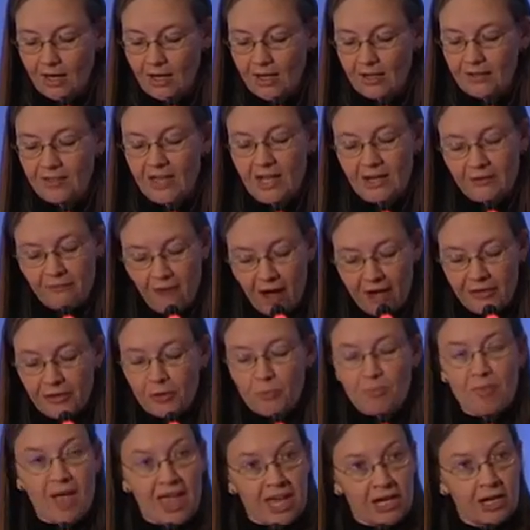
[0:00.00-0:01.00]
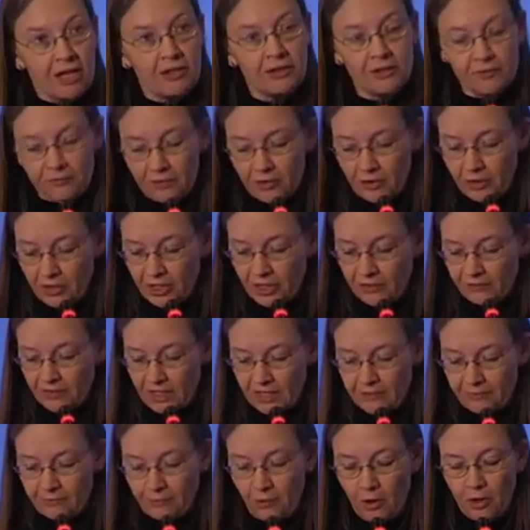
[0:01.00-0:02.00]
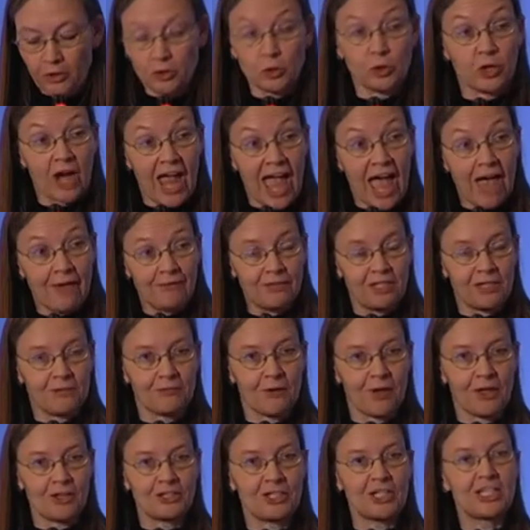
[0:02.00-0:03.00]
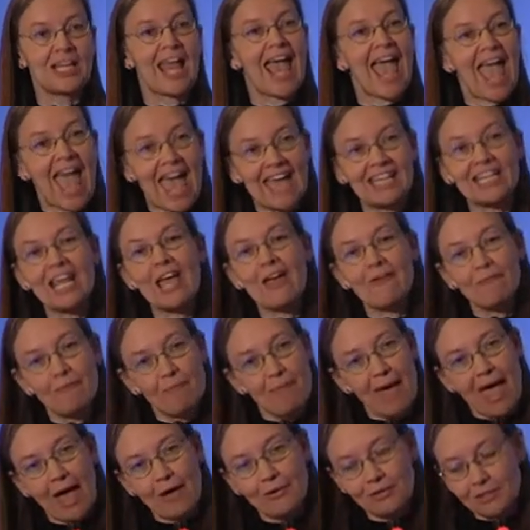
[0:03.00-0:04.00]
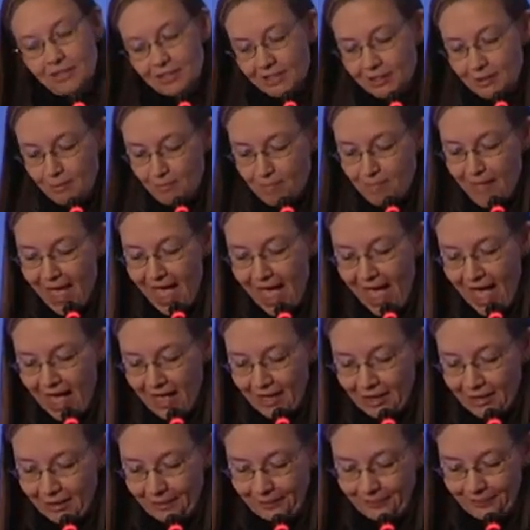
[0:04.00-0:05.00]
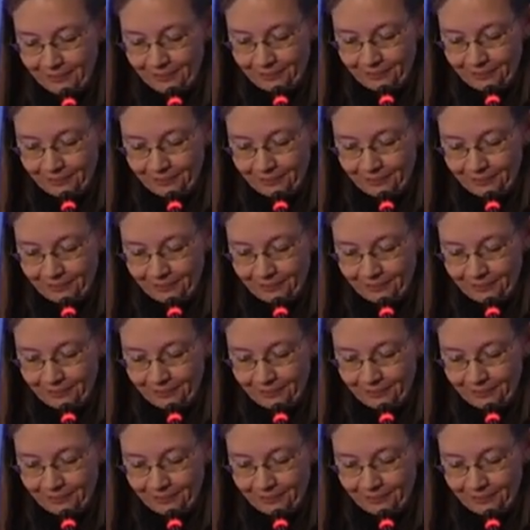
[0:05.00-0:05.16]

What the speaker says: that have either been on the verge of default or have defaulted and have bounced back,